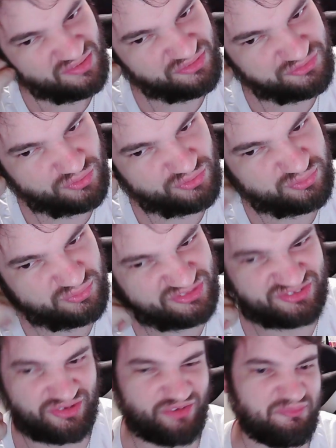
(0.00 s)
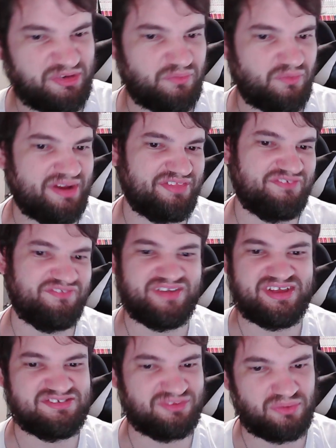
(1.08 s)
the truth was staring me right in the
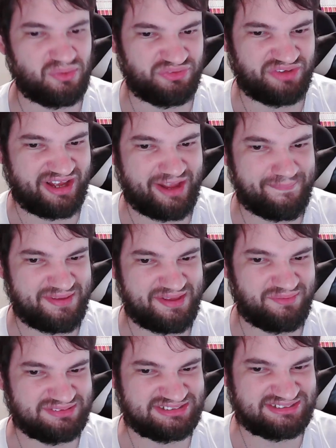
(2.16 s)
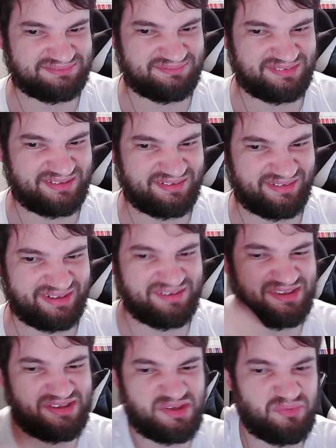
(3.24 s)
face the whole time. It was like
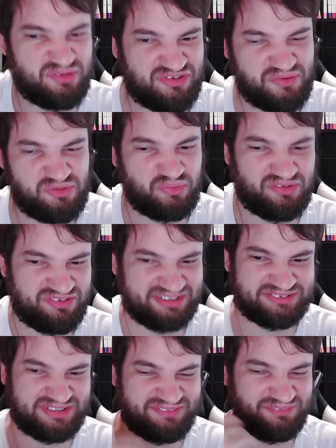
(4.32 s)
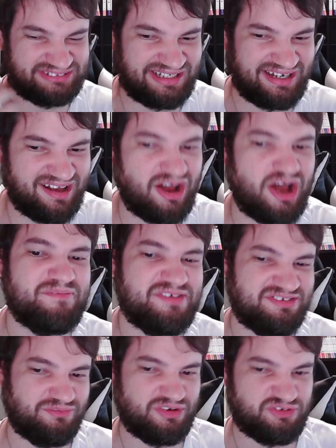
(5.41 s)
it, it was it was one of those things that was kind of
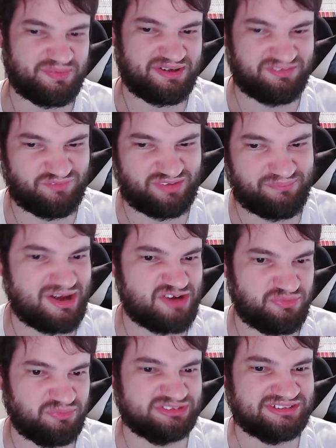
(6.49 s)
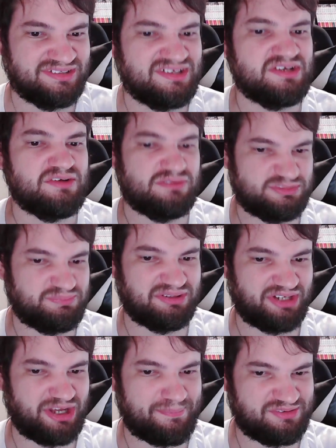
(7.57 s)
obvious in retrospect of what Mushroom was was
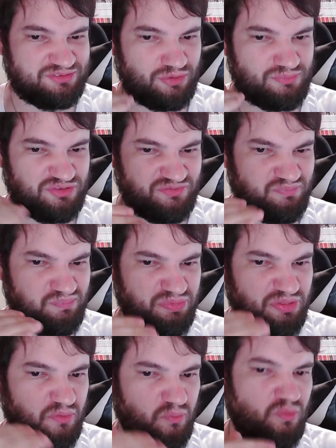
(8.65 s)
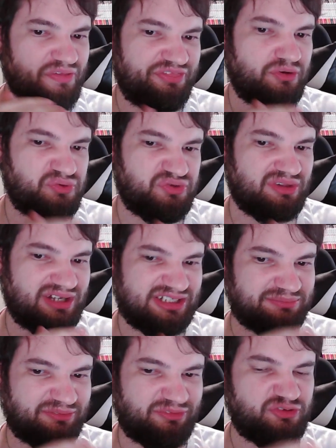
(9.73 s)
building up in terms of what those
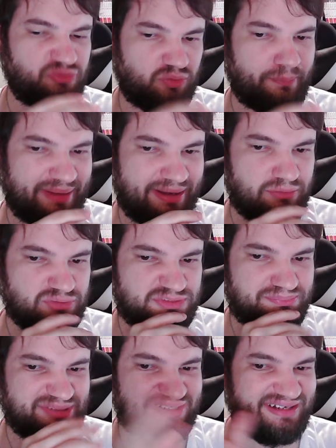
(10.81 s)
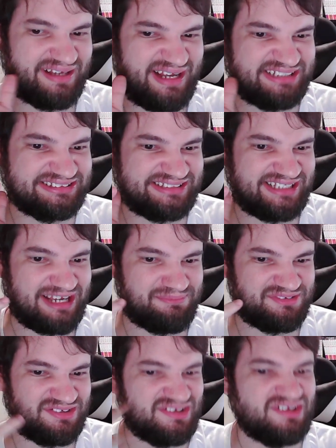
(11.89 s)
lost memories were about. But I just kept